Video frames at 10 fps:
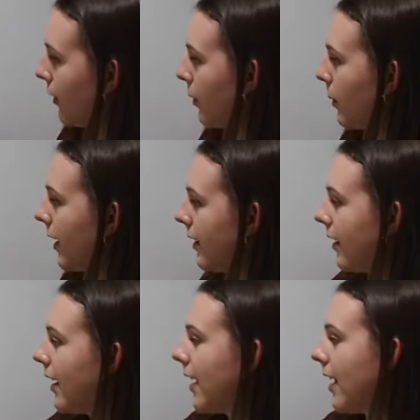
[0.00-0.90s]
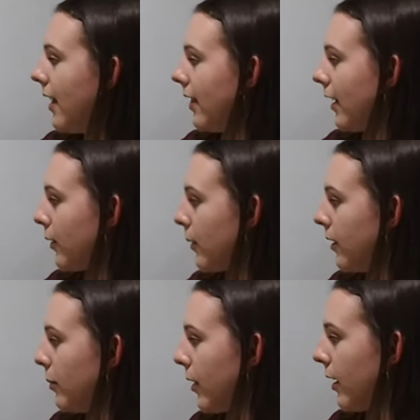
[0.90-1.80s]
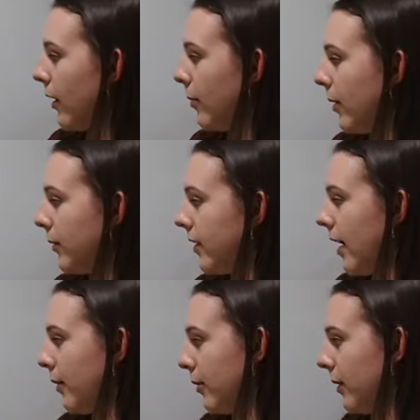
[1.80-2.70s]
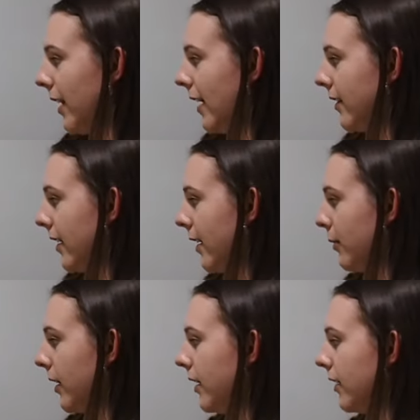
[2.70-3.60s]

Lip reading: as the wind, that's going to bring all the boats down to a line sag right